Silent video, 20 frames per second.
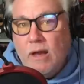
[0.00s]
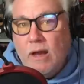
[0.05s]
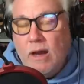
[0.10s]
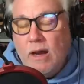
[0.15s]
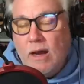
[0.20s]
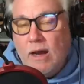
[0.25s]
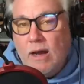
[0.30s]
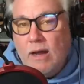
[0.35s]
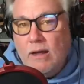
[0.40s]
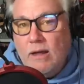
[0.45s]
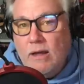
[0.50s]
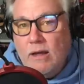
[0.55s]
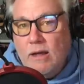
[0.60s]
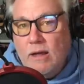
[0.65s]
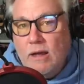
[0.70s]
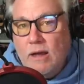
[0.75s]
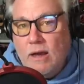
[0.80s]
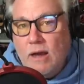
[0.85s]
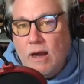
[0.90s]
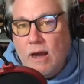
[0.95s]

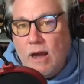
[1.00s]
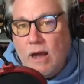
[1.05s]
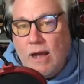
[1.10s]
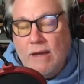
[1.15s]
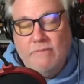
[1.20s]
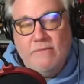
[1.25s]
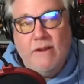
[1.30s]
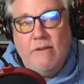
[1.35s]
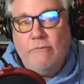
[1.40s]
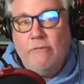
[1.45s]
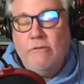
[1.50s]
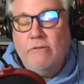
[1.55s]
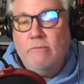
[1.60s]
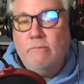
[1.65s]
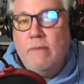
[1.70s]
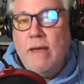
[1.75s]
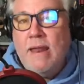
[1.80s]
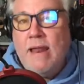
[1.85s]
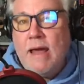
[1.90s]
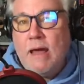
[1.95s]
I've never
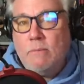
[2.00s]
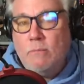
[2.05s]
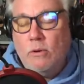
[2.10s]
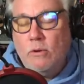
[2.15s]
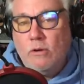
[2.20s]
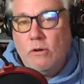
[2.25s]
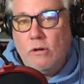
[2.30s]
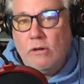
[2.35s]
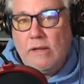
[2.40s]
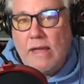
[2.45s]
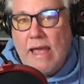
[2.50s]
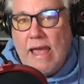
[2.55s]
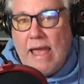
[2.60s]
even met Admiral Kirk.